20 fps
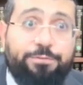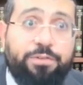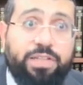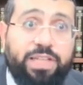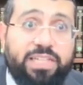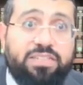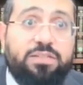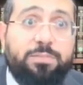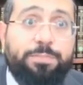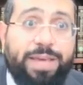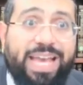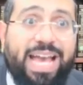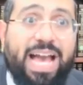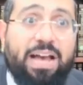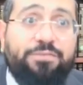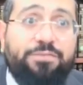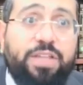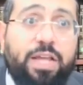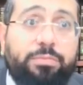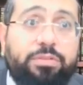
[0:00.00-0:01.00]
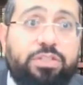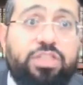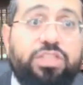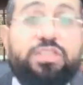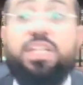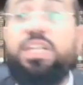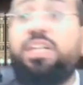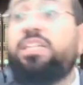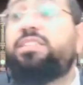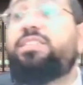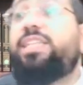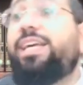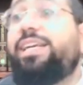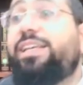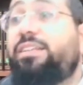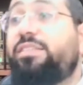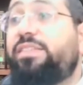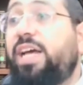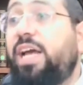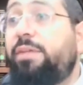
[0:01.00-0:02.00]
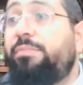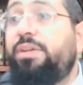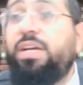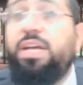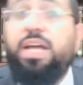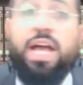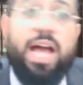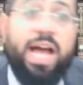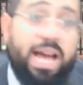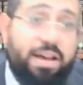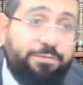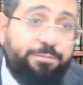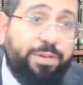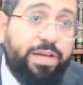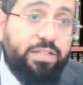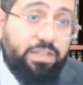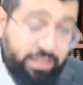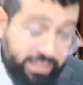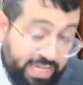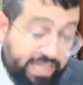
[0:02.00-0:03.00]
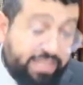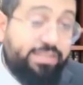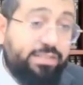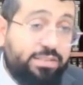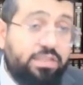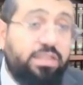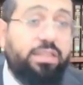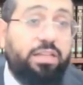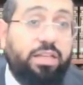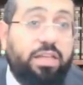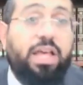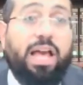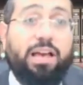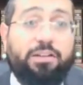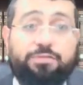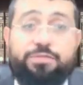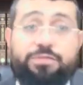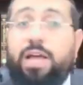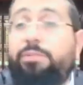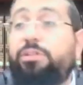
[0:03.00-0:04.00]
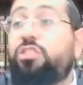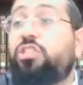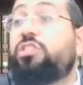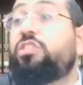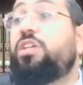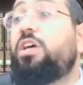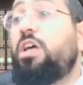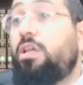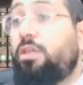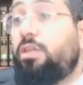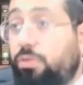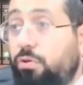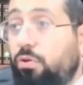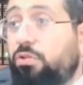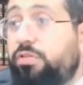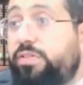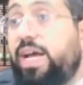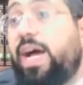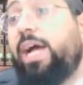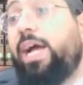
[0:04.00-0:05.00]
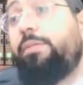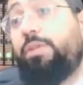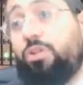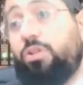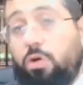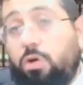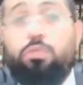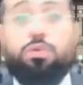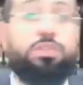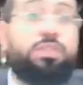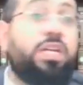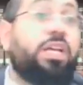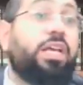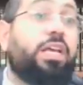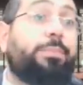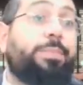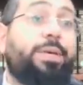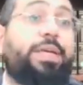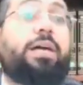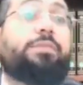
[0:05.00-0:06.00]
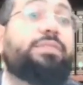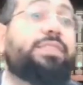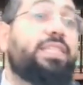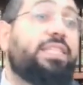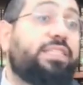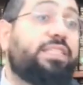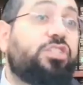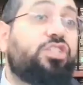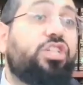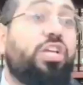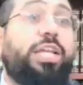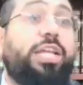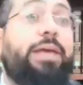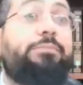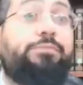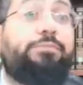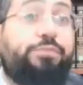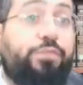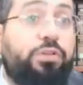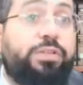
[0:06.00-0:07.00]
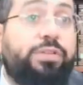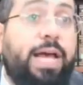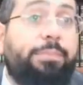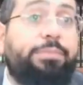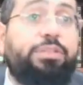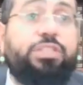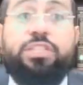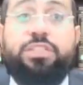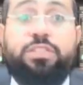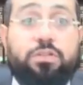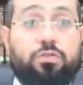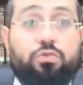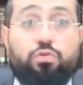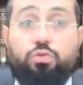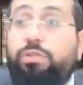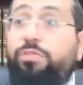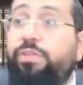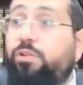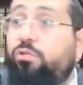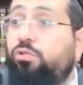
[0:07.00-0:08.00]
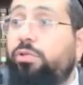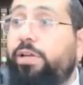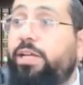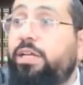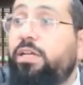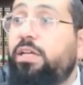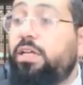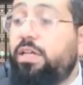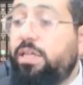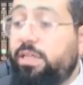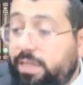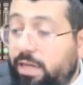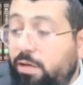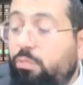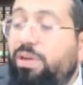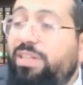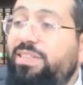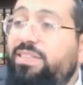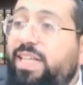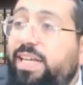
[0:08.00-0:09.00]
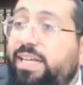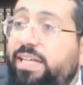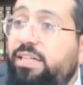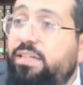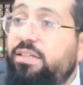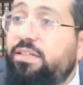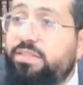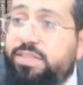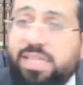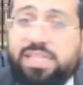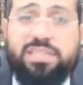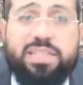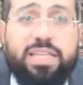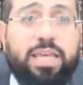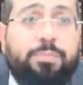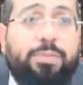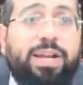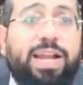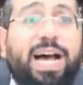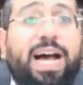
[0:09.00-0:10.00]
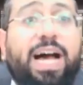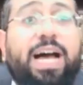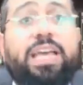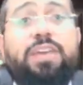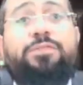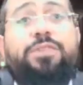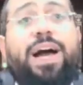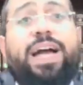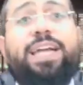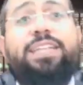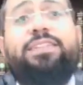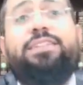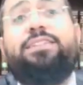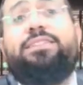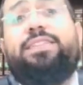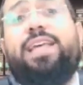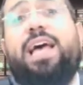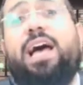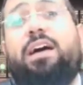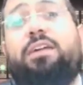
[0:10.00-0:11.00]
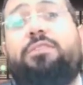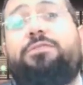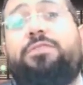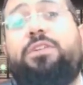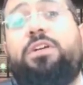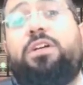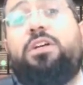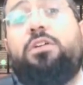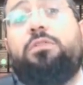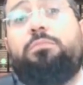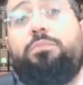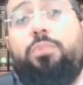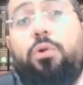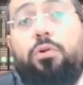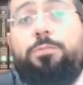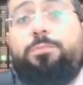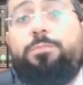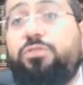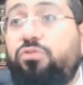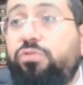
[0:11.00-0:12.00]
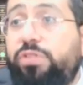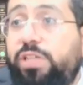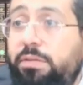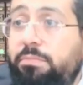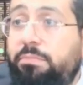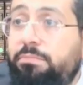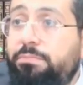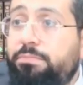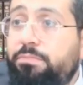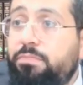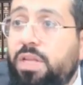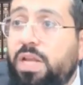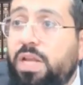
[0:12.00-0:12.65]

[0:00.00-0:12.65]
he has to pay half damages. Second time, half pay, yes, he, half damages. Third time in onwards becomes nezek shalem, full damages. Now one second, says the Gemara, if I didn't have both psukim,